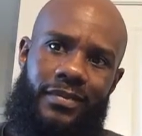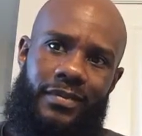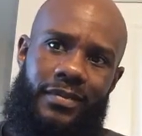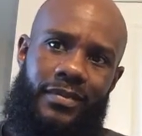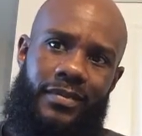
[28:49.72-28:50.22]

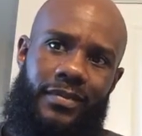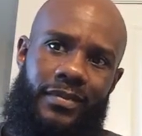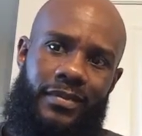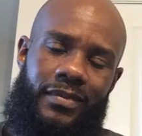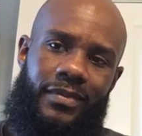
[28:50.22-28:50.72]

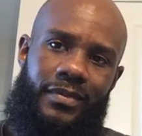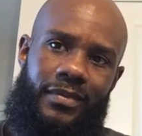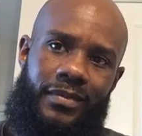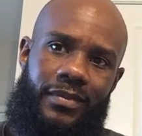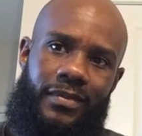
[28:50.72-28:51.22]

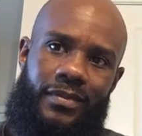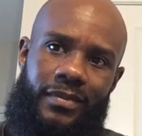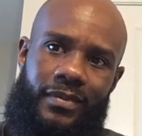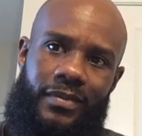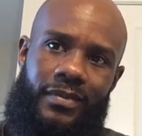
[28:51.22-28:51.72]

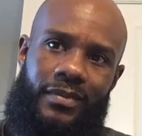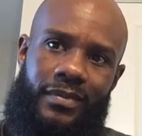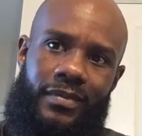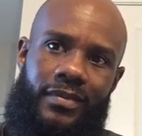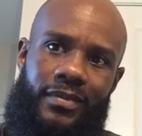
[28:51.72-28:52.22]

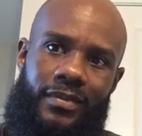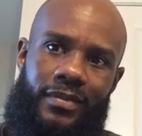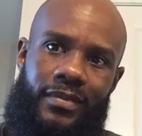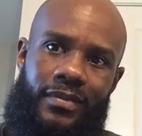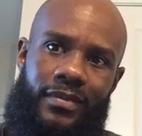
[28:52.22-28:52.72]

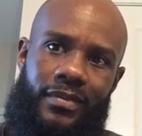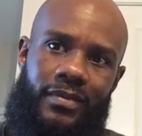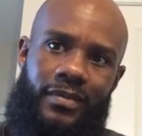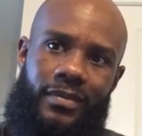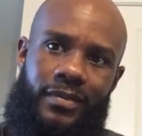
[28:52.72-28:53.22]

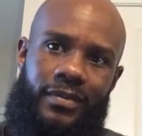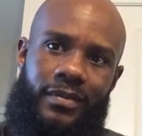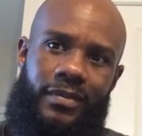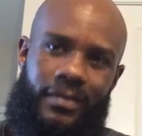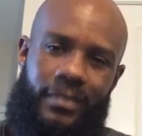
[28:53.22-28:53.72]

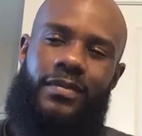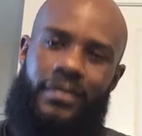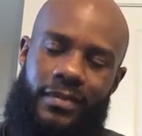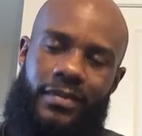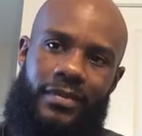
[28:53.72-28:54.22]

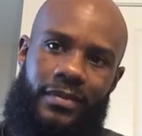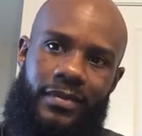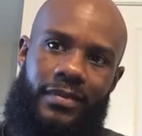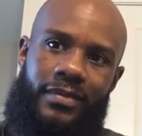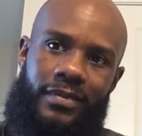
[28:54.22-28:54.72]

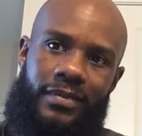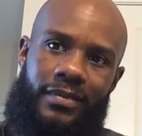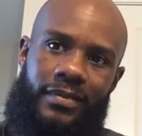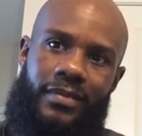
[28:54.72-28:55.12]
(not speaking)